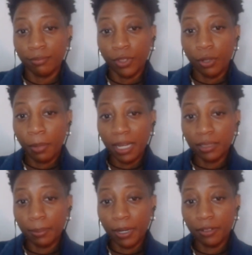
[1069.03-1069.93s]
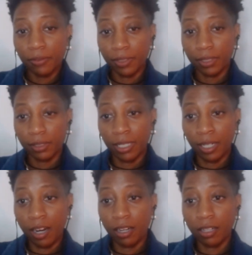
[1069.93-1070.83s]
Nobody's perfect.
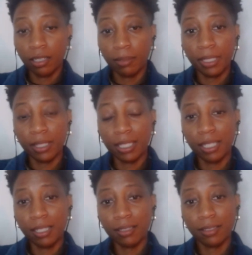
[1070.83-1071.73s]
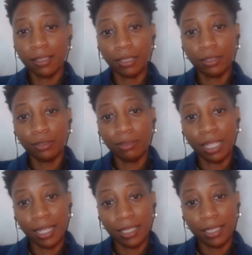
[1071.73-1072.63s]
There are going to be things that you
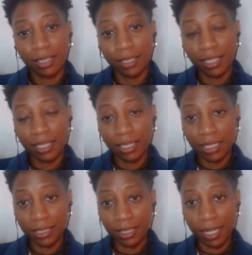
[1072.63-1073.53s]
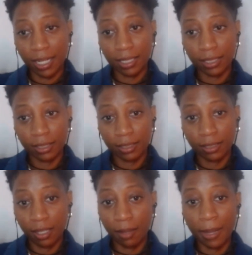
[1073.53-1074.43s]
like and dislike
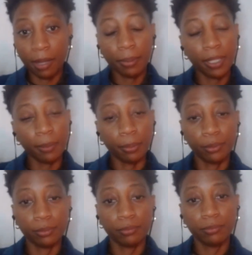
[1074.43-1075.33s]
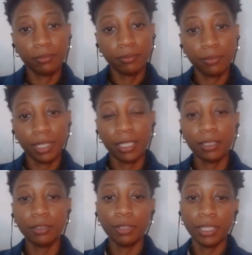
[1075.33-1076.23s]
about people,
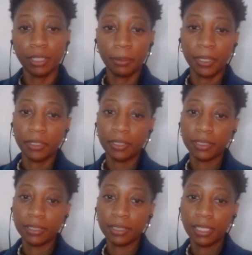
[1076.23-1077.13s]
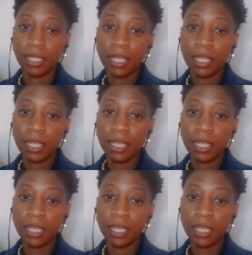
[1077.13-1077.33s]
including your parents.